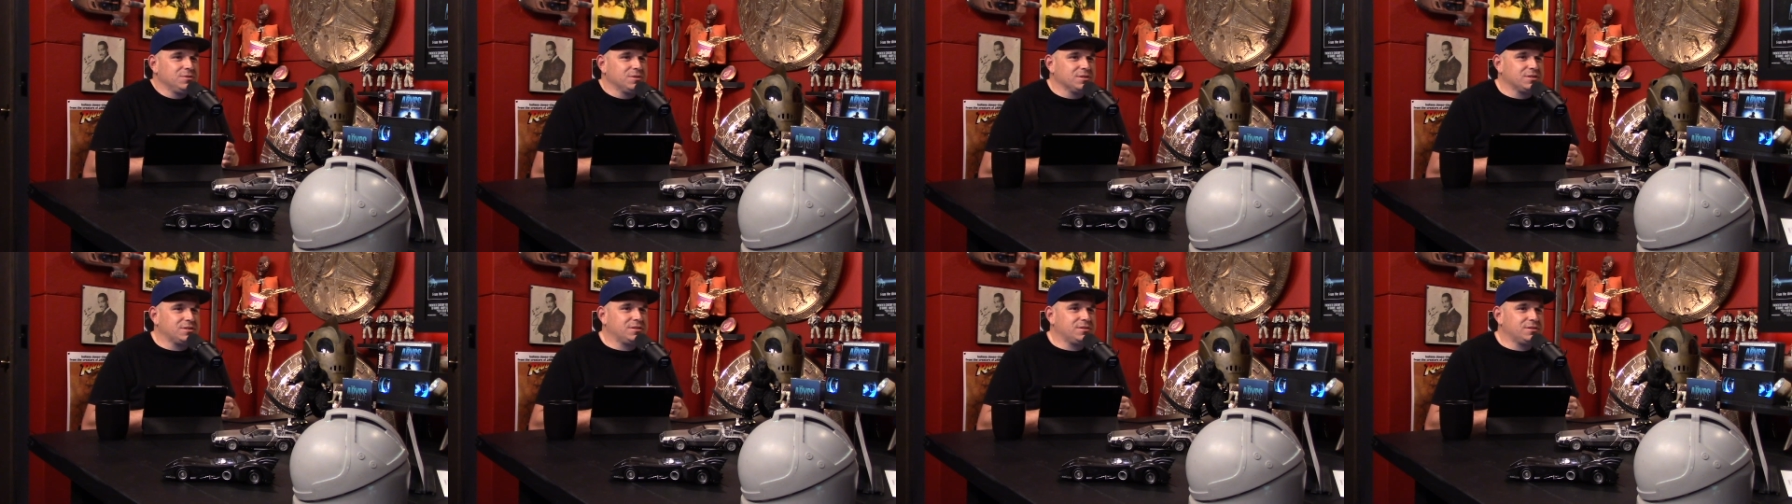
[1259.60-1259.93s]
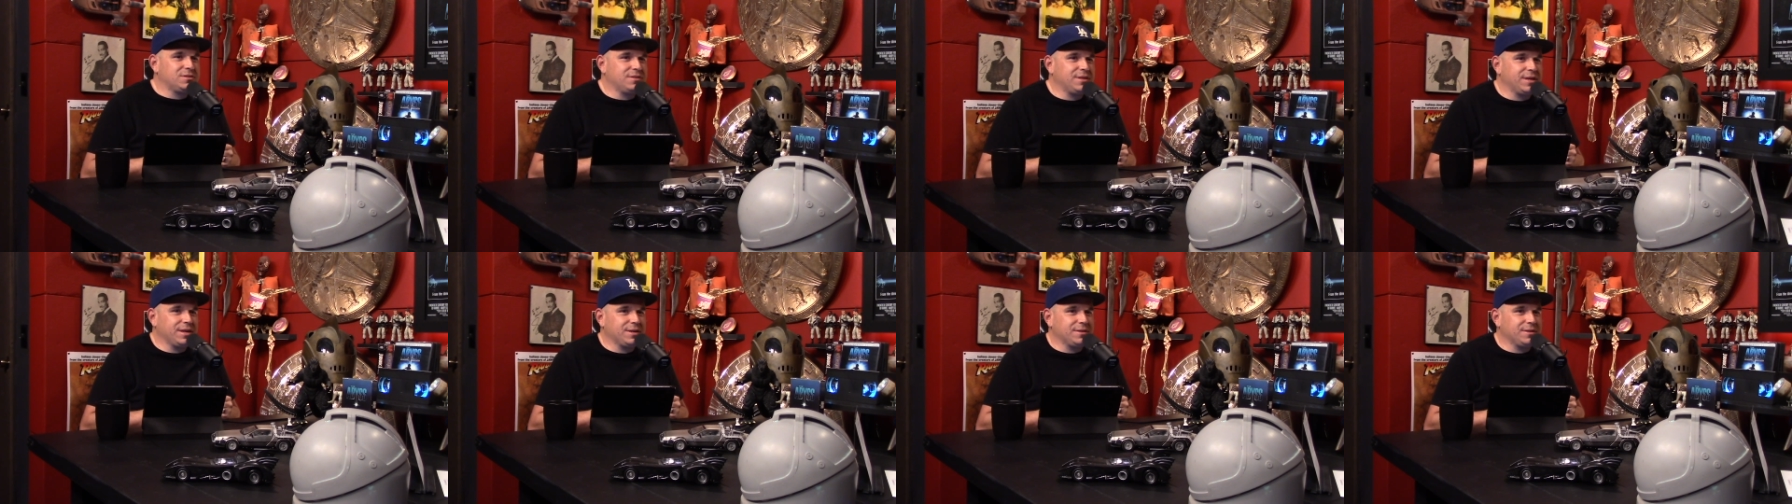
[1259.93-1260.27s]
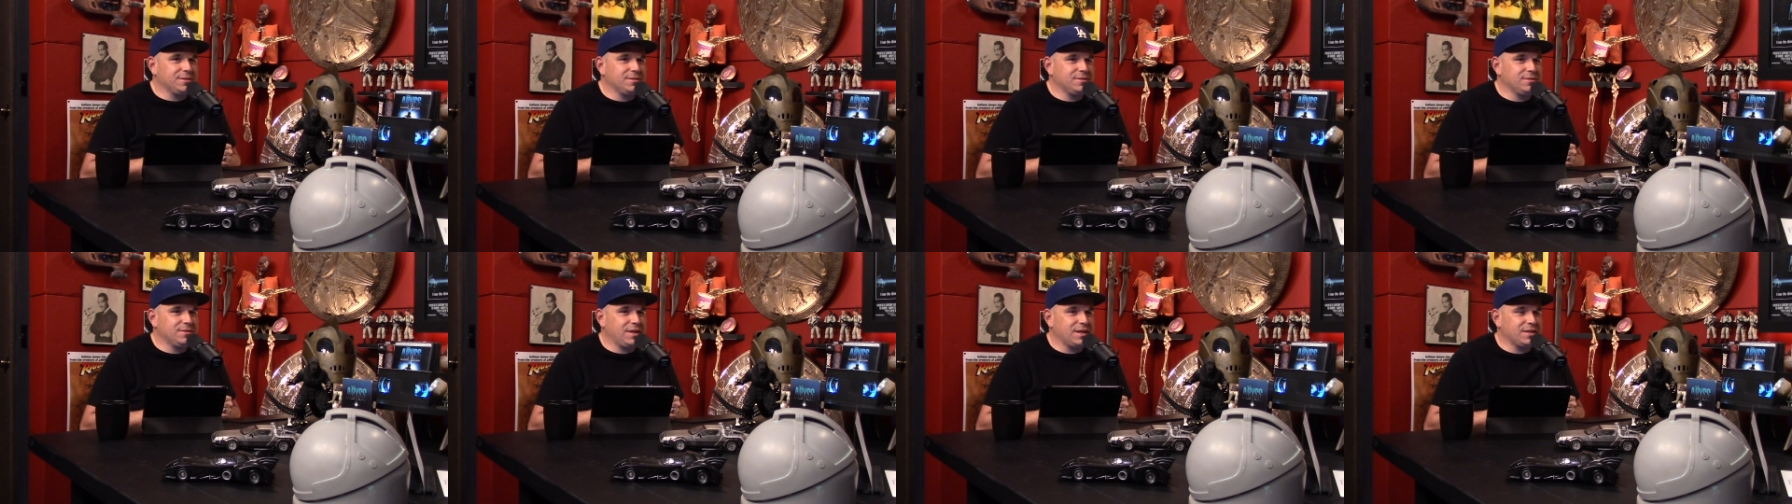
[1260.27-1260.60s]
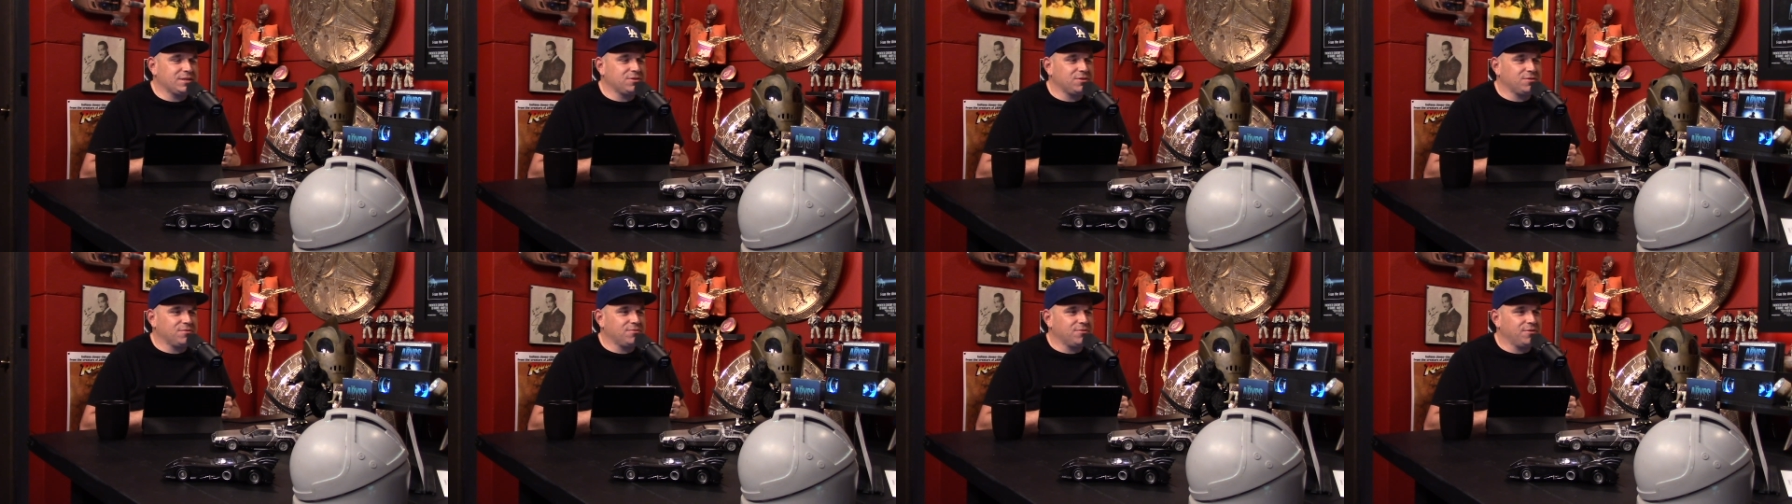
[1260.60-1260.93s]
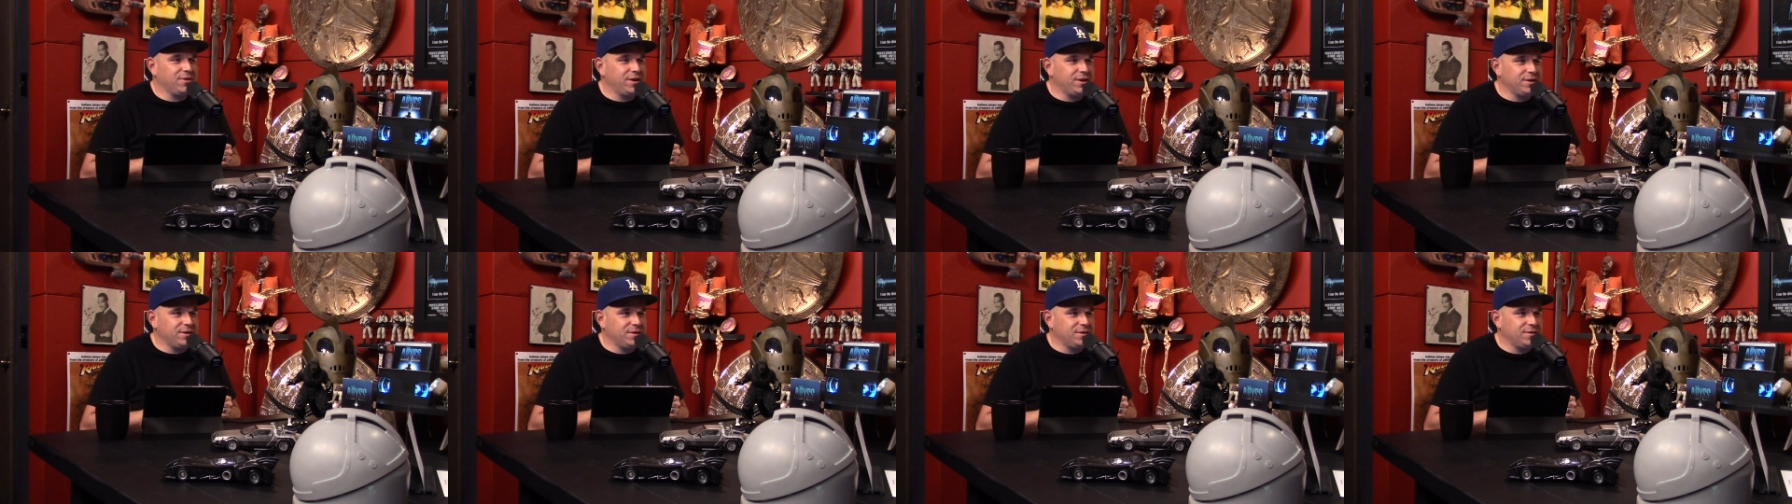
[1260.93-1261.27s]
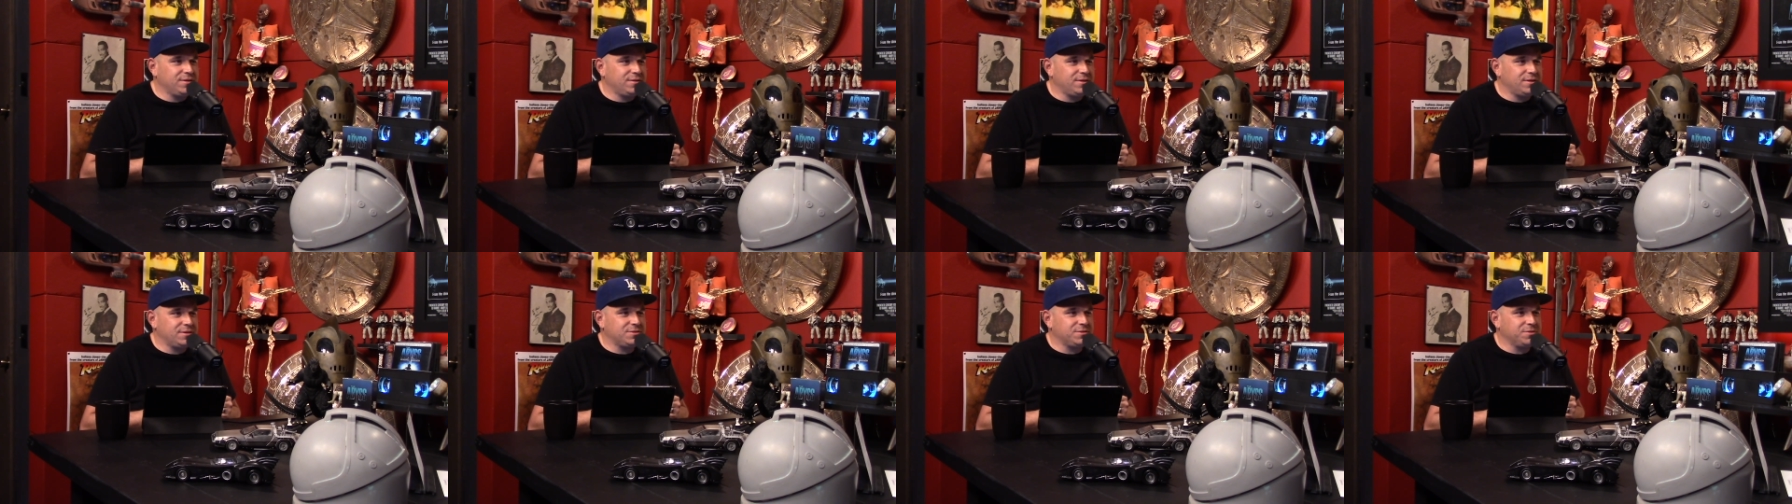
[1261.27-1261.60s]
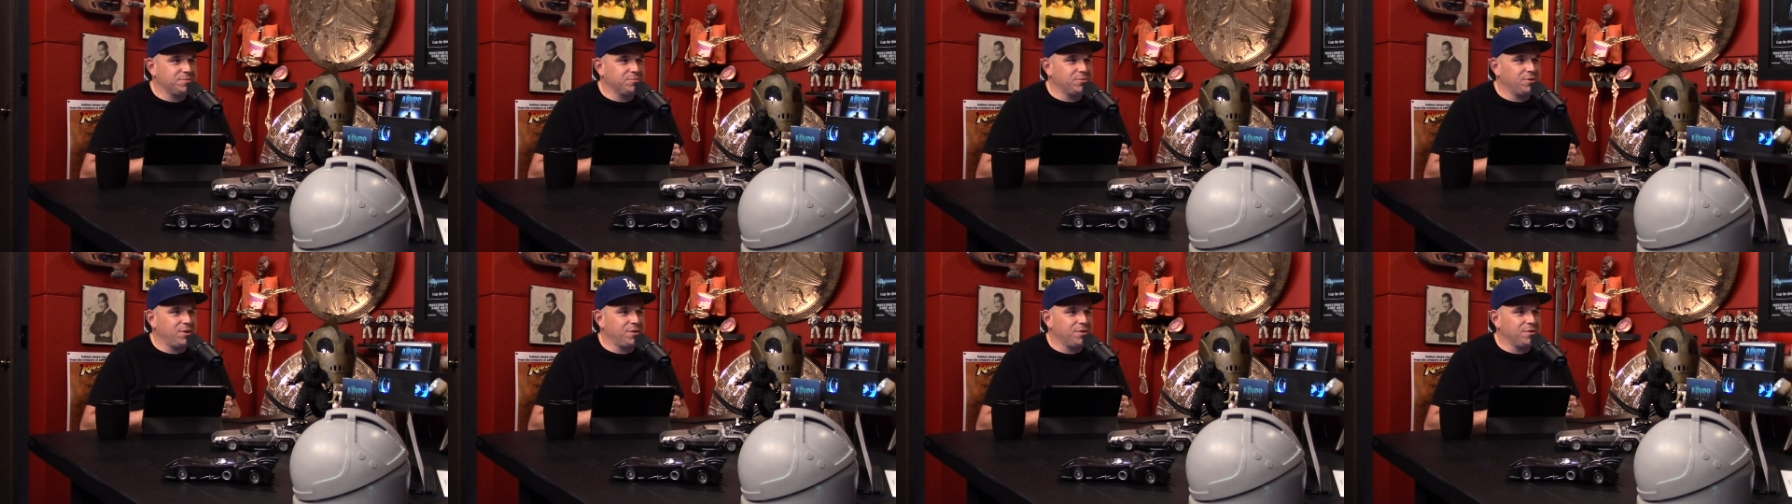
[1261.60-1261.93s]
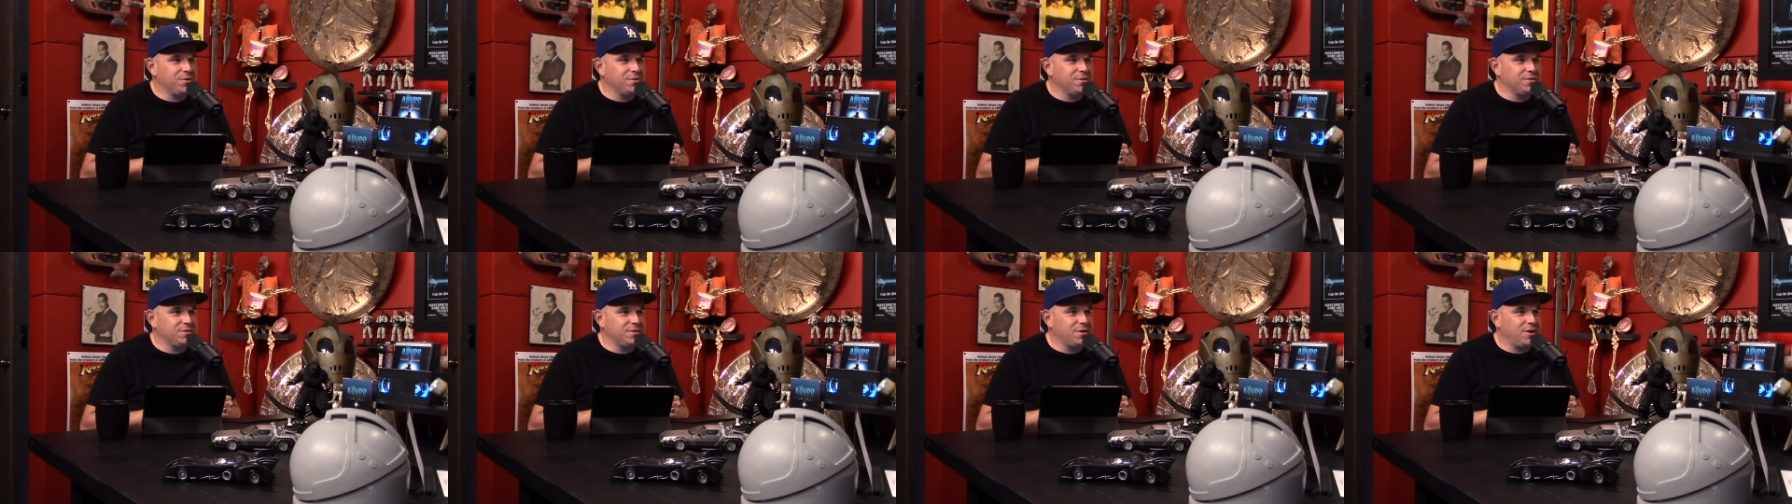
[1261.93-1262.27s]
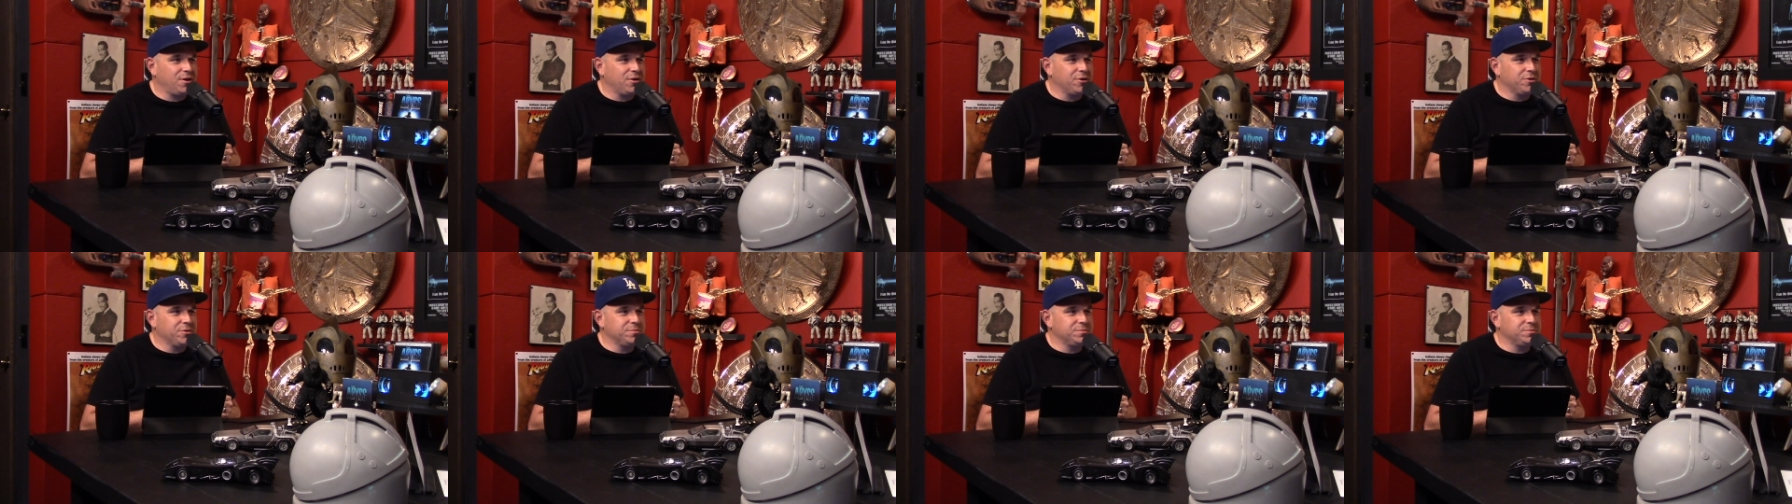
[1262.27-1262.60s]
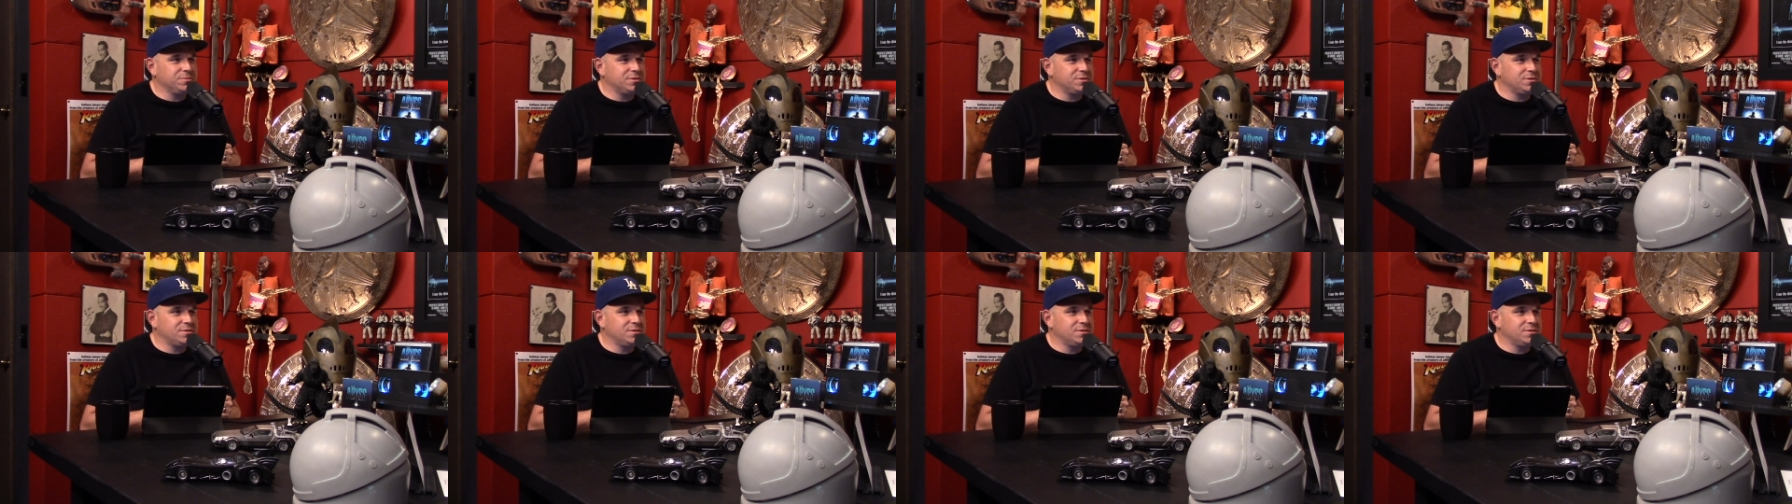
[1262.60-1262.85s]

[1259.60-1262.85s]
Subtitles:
it's just like, that's our friend. That's our brother in arms.